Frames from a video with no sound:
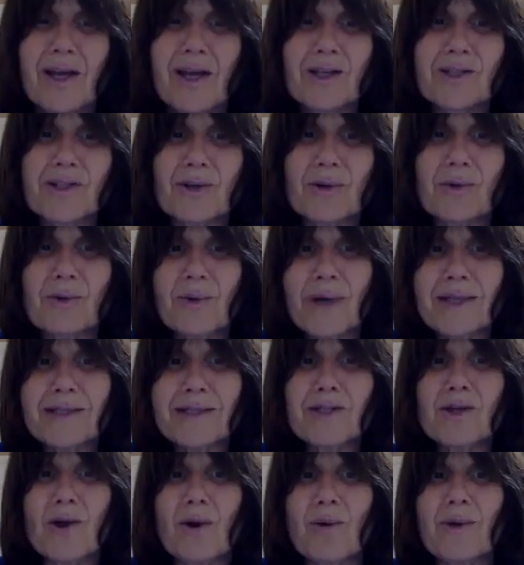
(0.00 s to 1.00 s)
So
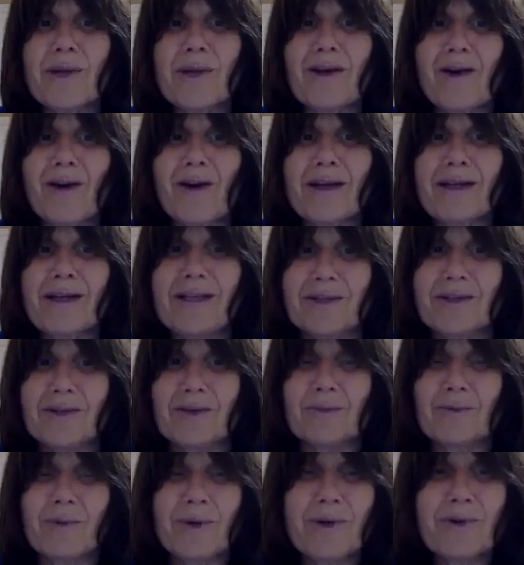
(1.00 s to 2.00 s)
what's going on
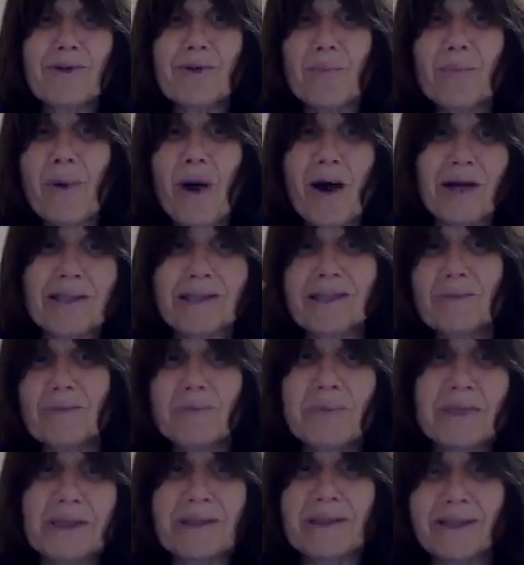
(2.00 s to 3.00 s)
here? What are the
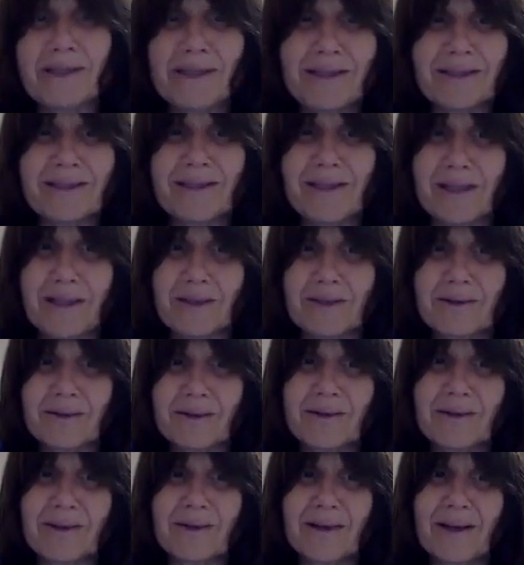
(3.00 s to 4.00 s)
possibilities
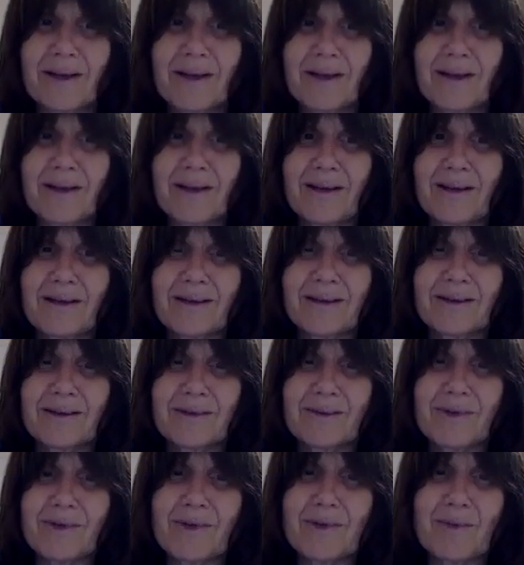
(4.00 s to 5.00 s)
here?
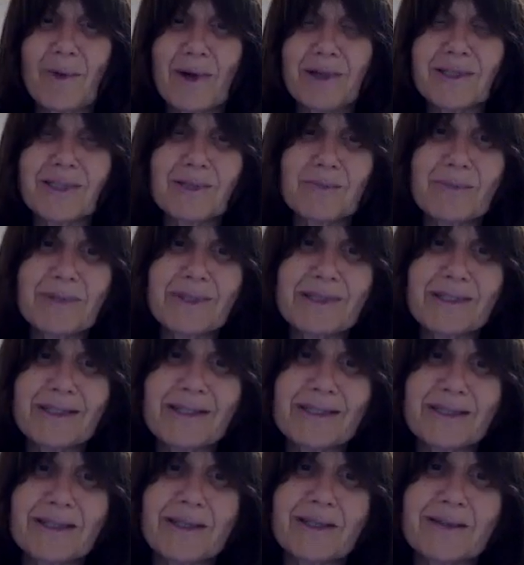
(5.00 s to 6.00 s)
What are the
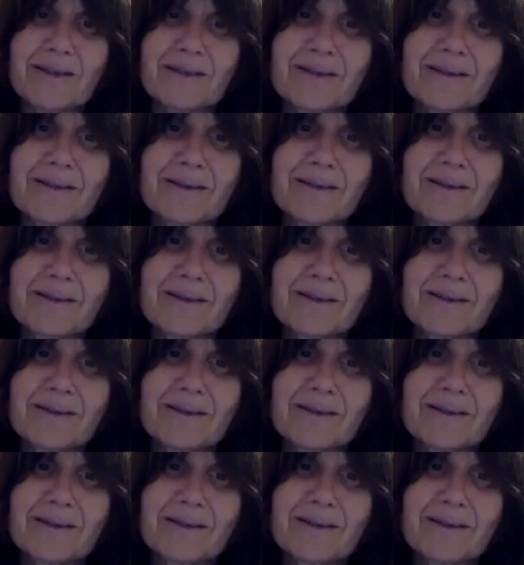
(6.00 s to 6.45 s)
possibilities here?